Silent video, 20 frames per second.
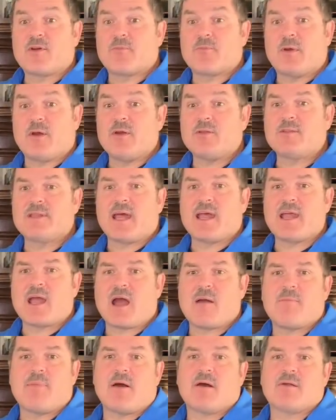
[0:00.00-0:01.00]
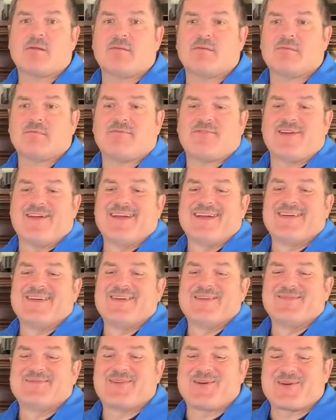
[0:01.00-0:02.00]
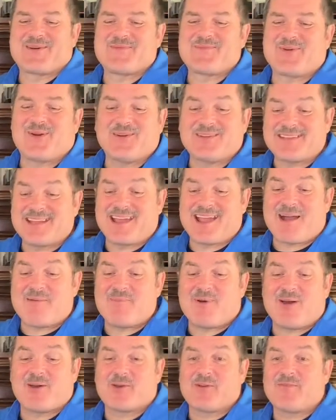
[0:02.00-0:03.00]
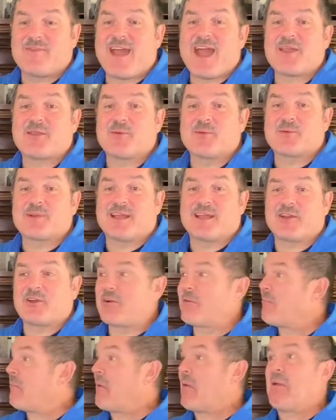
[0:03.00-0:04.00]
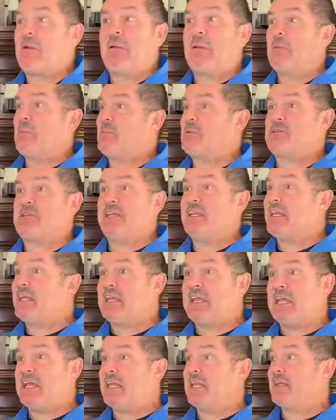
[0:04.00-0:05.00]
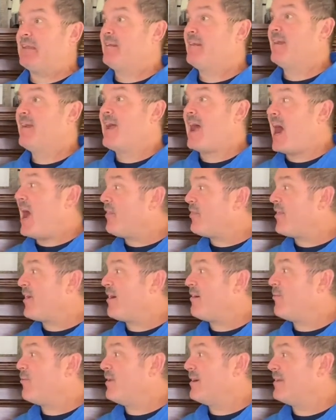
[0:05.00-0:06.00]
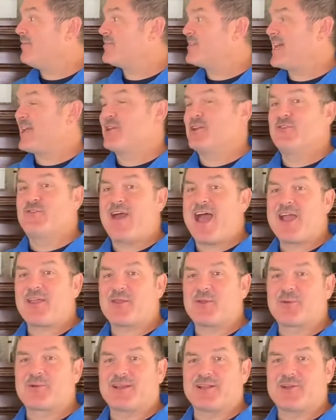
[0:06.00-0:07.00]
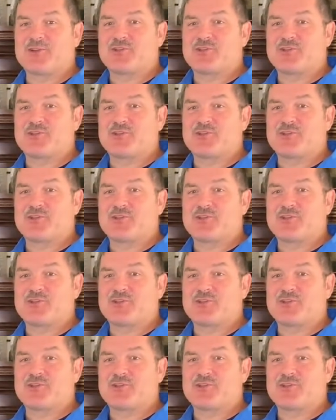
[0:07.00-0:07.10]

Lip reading: her birthday, I bought her a vacuum cleaner. She didn't get it. I thought, well, if she had a new vacuum cleaner,